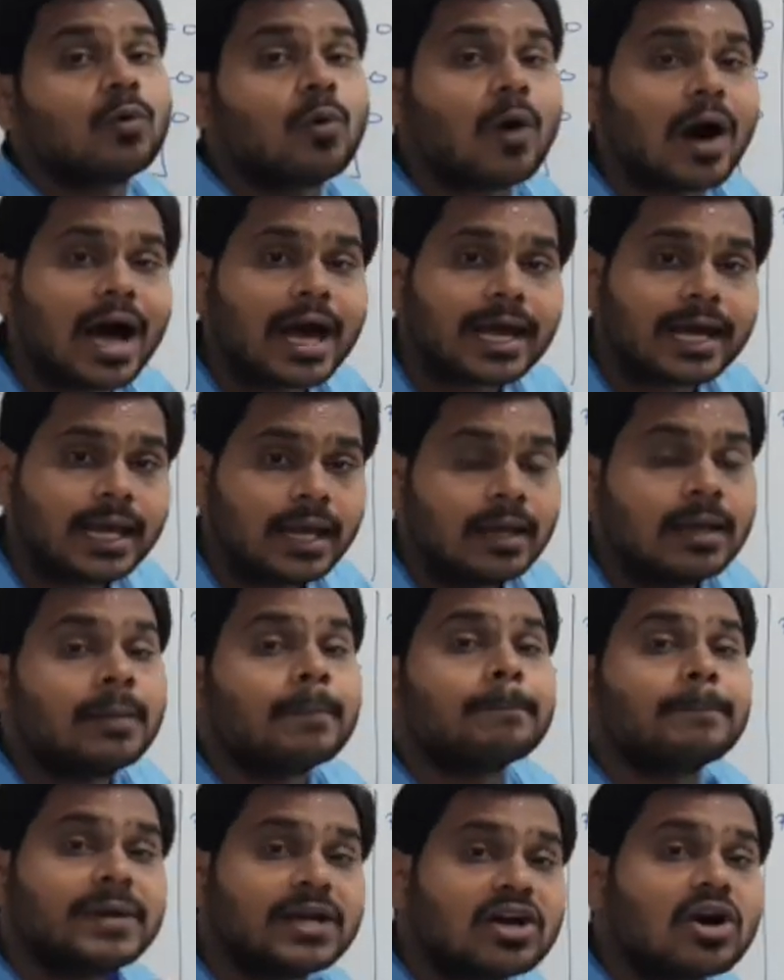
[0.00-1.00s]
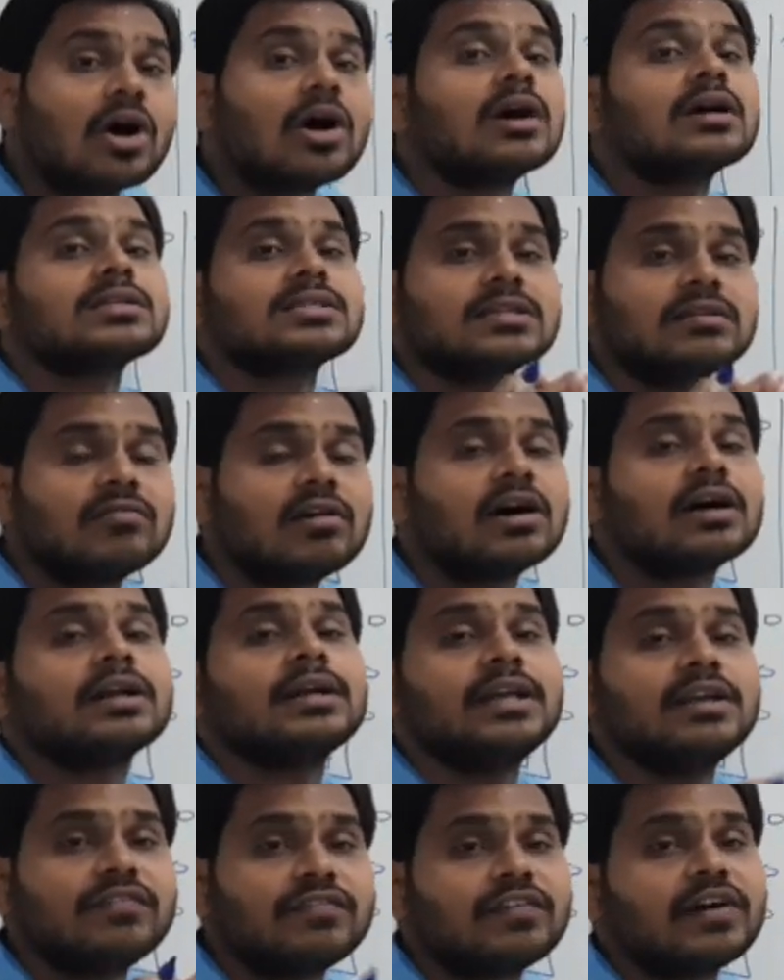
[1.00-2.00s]
Why? Because you are
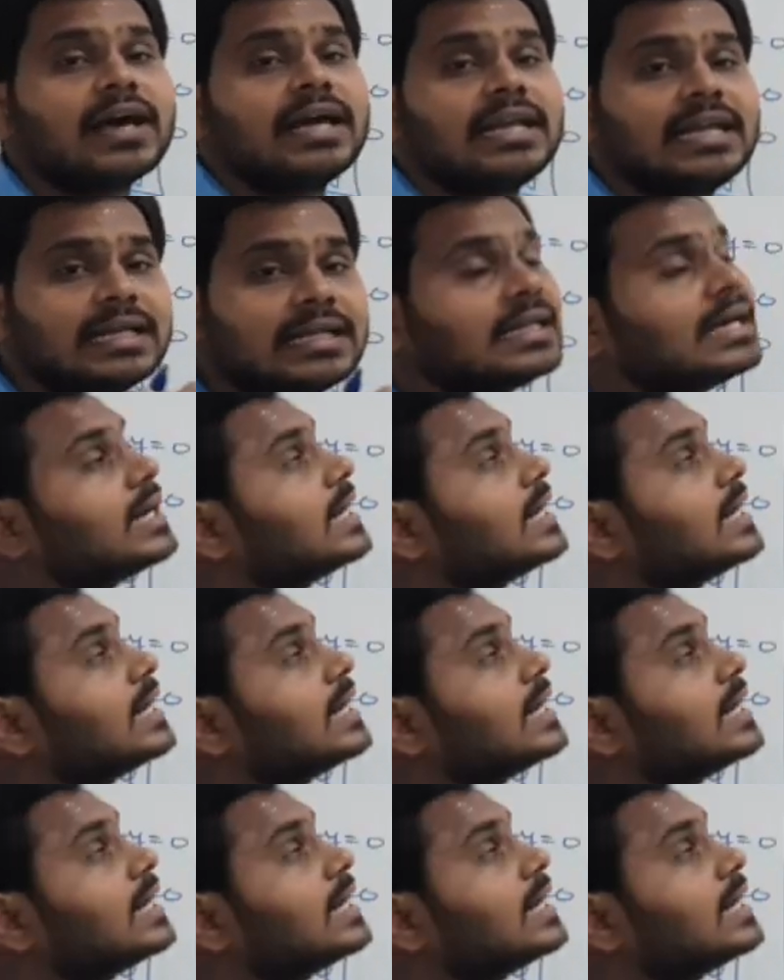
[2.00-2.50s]
defining the